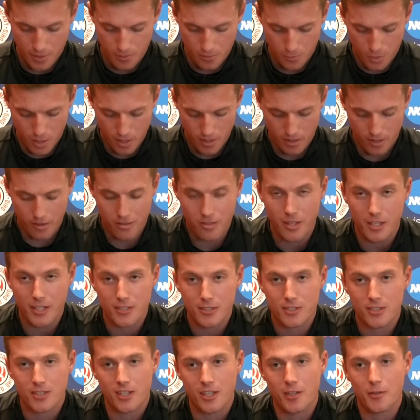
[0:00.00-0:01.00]
One of the
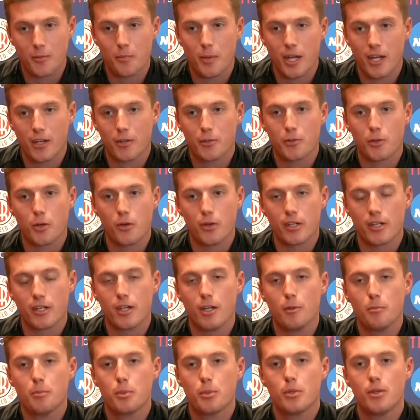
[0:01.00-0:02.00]
things that made growing
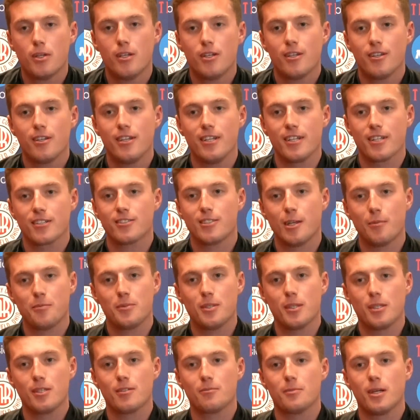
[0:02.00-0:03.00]
up and
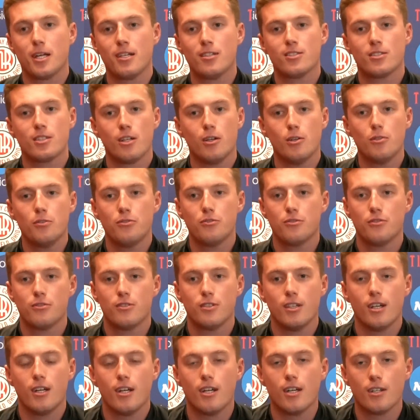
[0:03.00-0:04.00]
accepting myself
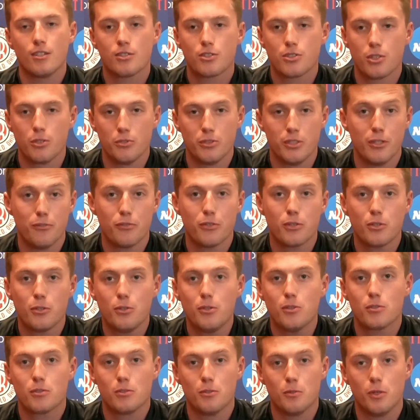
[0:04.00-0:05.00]
so
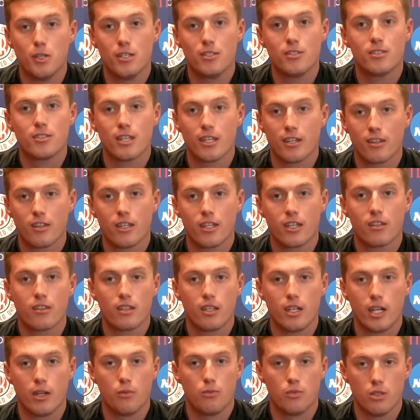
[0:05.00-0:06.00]
difficult was I think
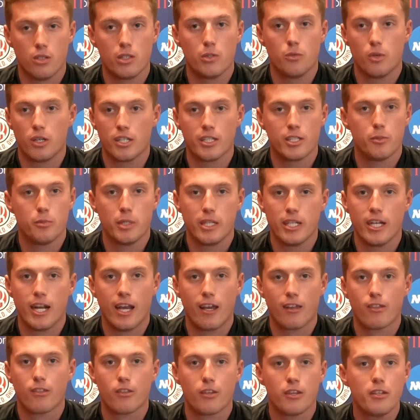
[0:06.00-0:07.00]
that I really wanted to be an
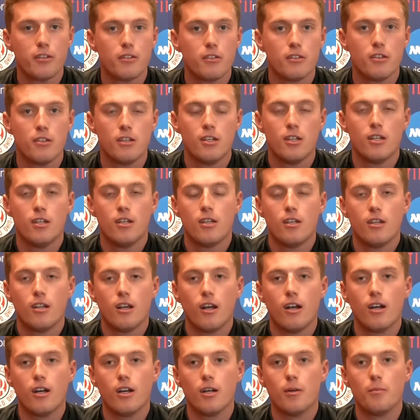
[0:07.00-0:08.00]
athlete.
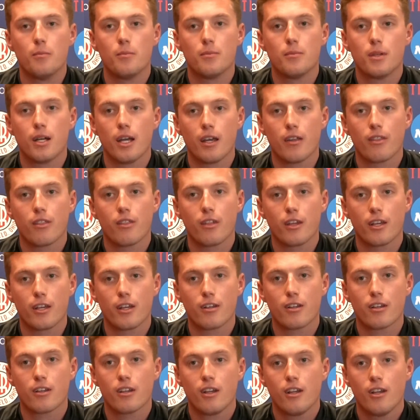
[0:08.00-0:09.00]
I
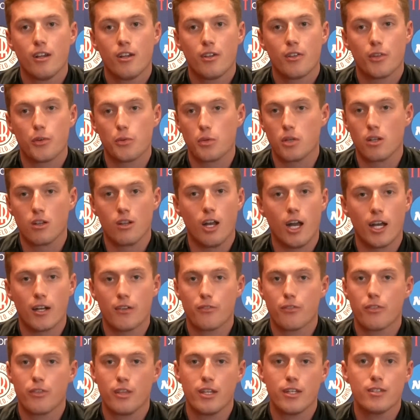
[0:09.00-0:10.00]
think there were a lot
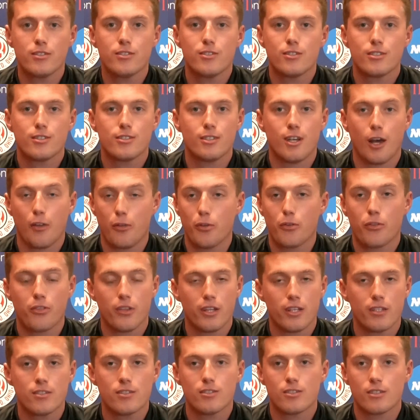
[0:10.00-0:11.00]
of things, other
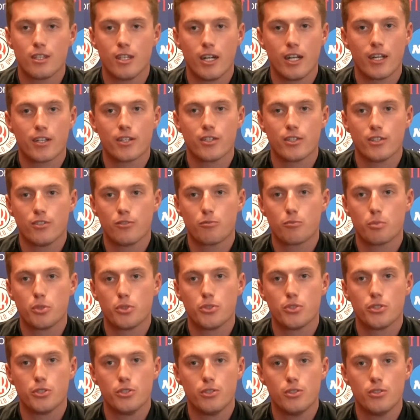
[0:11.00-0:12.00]
things that I could have
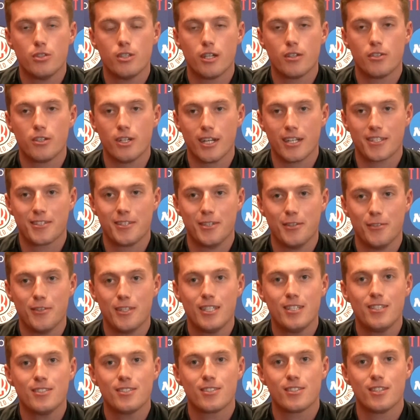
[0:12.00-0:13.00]
pursued, other
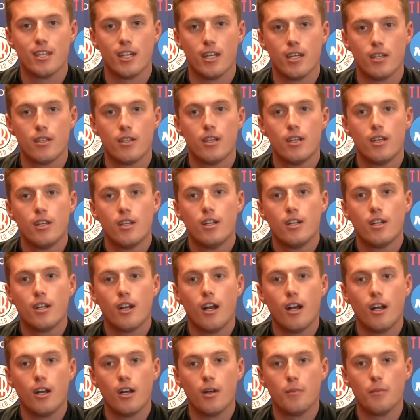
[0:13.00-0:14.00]
activities that
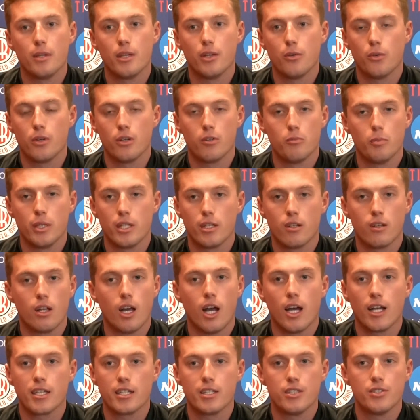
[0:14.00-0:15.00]
it would have been a
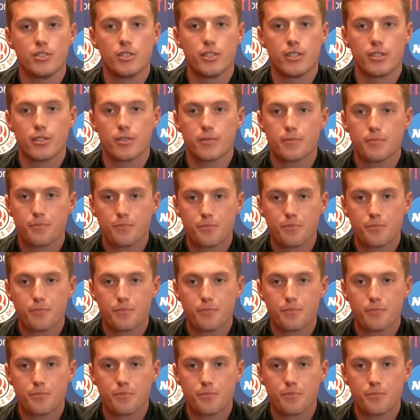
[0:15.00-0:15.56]
lot easier